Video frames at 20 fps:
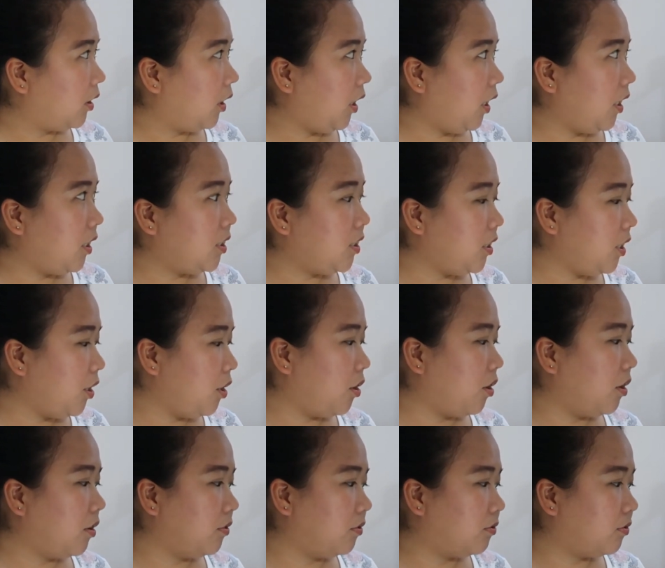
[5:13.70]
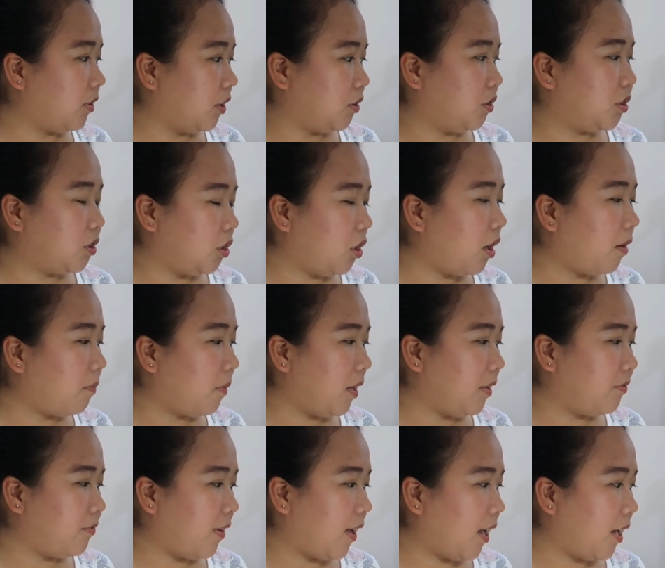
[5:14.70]
AC off. I just got my
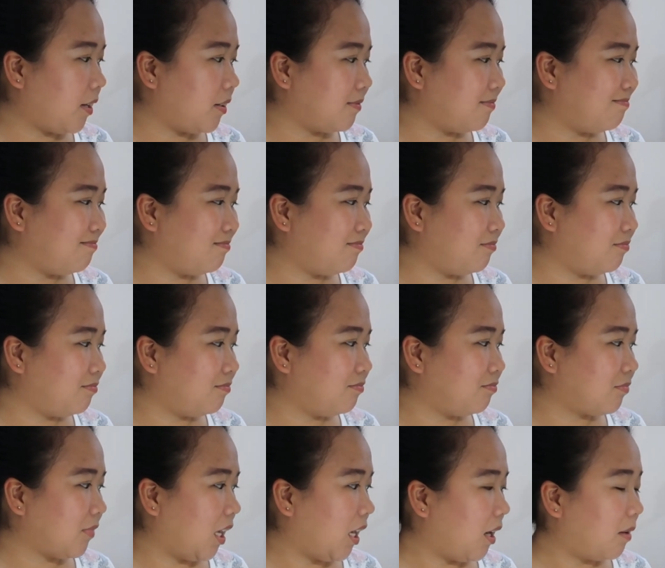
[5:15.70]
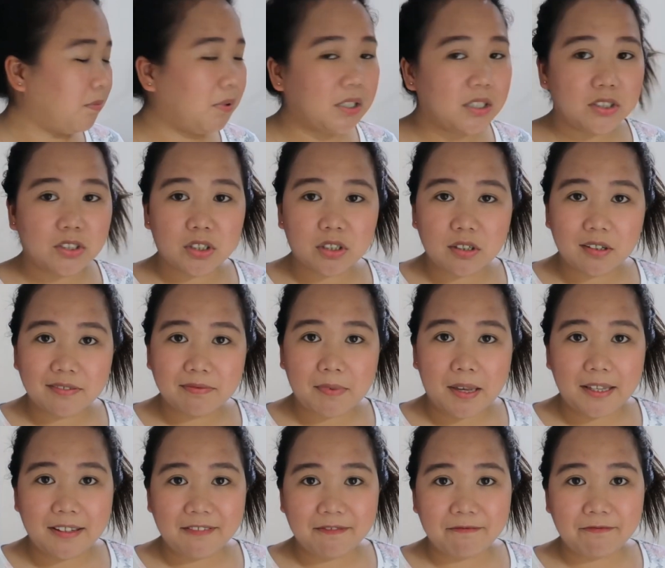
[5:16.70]
fan. I'm gonna turn off
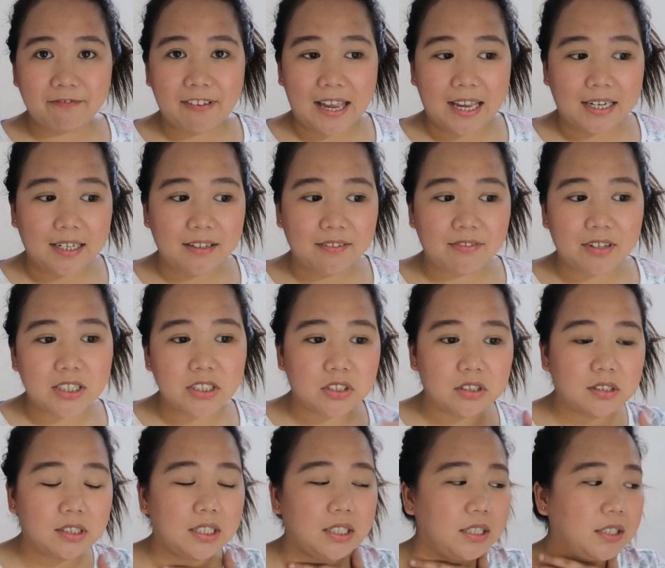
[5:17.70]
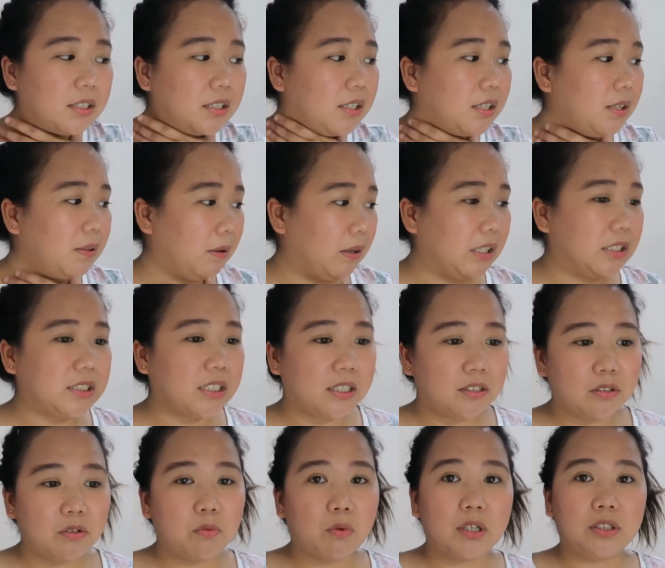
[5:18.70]
my fan eventually because I
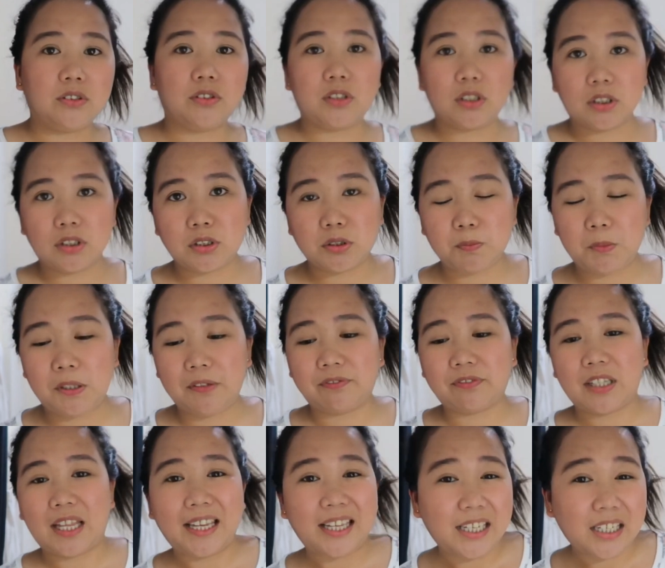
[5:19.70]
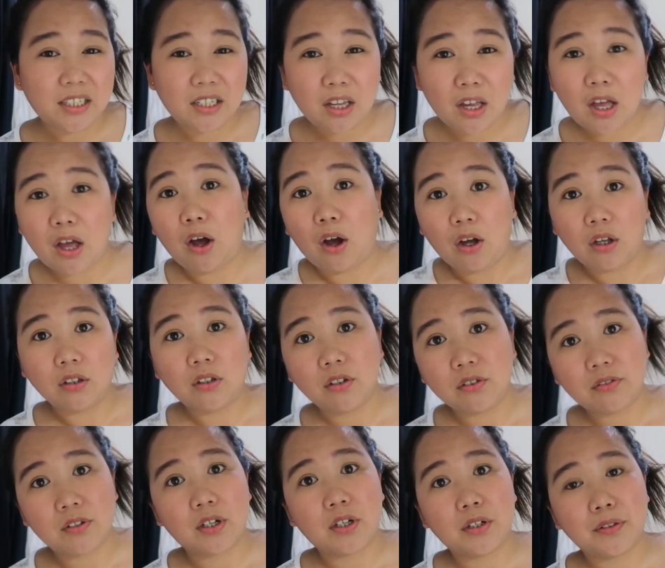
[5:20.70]
don't want dirt to be flying all
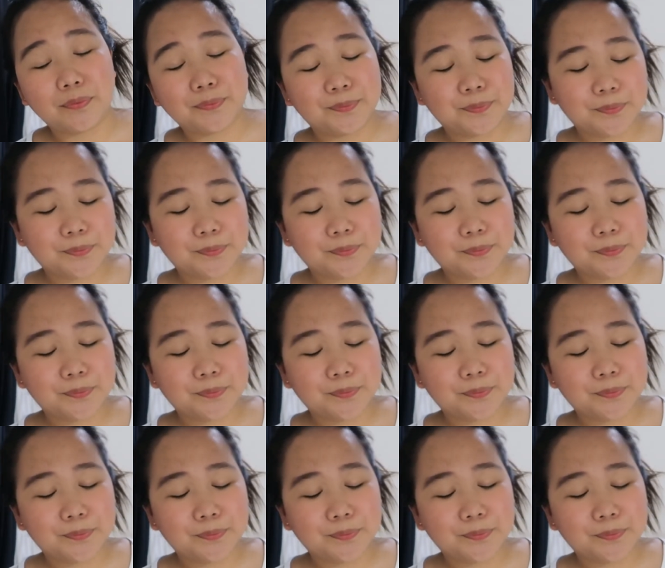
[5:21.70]
over.